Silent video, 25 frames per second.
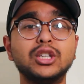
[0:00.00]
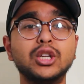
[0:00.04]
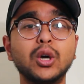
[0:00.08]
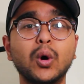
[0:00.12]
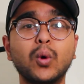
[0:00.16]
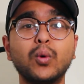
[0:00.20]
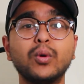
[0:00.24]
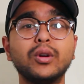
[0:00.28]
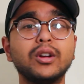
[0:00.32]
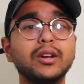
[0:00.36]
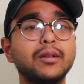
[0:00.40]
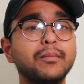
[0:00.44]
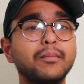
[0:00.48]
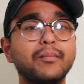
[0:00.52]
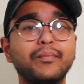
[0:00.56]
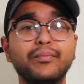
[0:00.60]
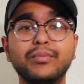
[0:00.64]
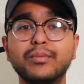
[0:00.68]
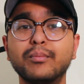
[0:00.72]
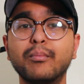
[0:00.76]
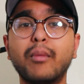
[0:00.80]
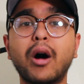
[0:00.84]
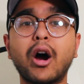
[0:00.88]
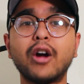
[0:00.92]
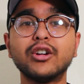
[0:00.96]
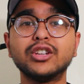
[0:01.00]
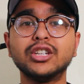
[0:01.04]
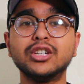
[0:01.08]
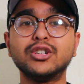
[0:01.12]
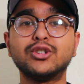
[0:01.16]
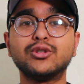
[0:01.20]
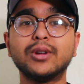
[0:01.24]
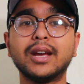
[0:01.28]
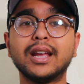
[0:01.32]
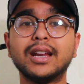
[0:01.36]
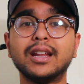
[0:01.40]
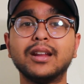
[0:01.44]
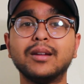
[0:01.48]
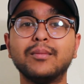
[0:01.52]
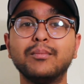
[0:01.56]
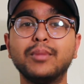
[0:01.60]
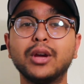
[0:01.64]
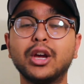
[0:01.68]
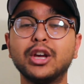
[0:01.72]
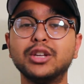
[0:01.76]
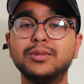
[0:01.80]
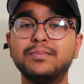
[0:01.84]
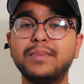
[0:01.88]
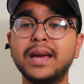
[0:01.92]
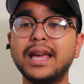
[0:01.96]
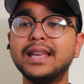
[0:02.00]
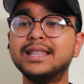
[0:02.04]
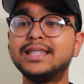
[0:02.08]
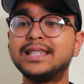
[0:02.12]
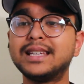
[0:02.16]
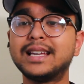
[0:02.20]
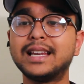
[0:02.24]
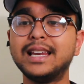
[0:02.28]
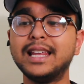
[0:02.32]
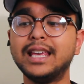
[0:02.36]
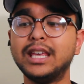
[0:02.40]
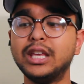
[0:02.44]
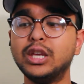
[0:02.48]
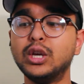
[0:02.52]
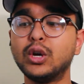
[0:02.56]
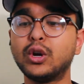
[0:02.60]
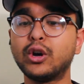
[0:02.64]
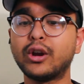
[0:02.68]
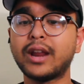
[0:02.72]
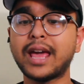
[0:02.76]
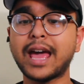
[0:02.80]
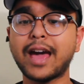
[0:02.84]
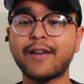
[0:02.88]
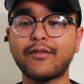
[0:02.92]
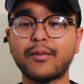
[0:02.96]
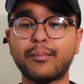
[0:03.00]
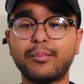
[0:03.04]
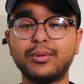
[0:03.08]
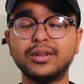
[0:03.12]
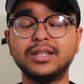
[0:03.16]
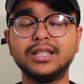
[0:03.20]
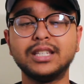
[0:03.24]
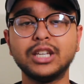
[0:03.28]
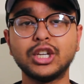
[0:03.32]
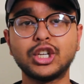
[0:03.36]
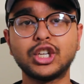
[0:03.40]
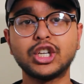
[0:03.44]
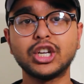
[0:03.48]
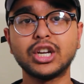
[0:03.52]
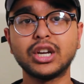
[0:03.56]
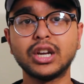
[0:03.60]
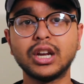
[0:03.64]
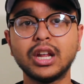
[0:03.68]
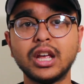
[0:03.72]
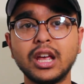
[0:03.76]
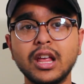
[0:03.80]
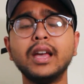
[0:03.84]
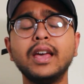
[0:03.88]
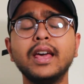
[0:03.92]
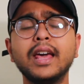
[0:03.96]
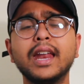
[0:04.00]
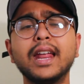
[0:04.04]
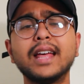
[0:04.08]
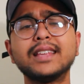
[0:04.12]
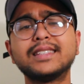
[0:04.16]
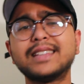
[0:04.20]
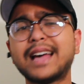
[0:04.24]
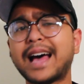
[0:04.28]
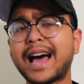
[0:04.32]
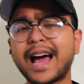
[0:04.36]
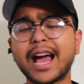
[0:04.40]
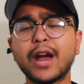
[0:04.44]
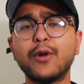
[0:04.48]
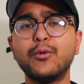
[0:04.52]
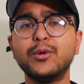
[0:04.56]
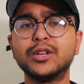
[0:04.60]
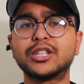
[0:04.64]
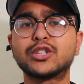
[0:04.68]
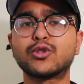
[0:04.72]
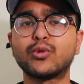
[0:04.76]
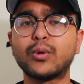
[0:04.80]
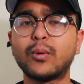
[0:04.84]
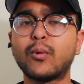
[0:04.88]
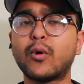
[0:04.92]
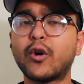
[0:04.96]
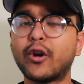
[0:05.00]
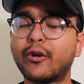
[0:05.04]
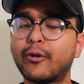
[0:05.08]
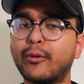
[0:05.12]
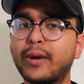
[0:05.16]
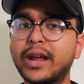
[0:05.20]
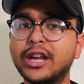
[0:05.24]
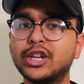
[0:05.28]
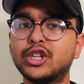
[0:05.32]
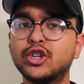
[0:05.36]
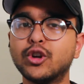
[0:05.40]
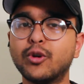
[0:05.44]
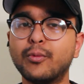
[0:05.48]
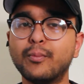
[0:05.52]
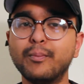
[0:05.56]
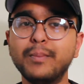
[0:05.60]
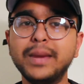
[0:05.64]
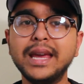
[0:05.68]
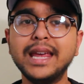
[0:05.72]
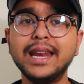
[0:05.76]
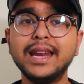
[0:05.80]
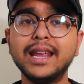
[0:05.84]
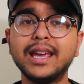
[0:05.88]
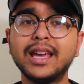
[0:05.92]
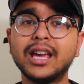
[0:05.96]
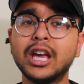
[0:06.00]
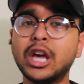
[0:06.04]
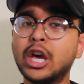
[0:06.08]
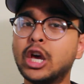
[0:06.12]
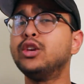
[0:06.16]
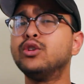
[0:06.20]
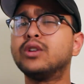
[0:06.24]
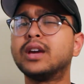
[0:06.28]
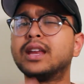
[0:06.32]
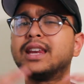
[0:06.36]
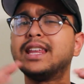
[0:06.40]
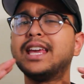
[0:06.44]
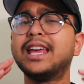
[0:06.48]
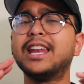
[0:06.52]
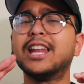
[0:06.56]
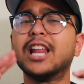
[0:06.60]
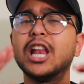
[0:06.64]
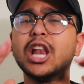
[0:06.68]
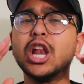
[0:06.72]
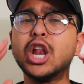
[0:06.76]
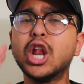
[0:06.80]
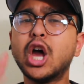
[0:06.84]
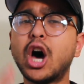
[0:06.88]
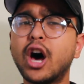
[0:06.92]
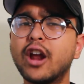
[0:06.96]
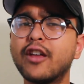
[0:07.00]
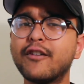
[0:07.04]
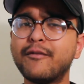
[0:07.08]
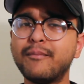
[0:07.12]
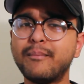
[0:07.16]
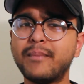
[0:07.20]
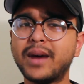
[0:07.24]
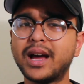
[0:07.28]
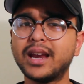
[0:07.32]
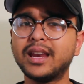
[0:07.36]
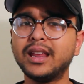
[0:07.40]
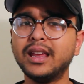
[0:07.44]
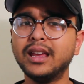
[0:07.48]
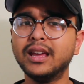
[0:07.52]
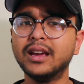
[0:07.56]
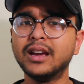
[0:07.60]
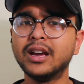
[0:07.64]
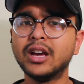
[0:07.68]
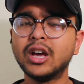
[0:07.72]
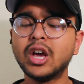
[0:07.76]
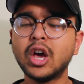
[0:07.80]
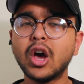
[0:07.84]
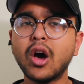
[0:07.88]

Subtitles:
Don't margin trade it, because basically you're going to have a position that's a high risk reward ratio, meaning you can gain a lot of money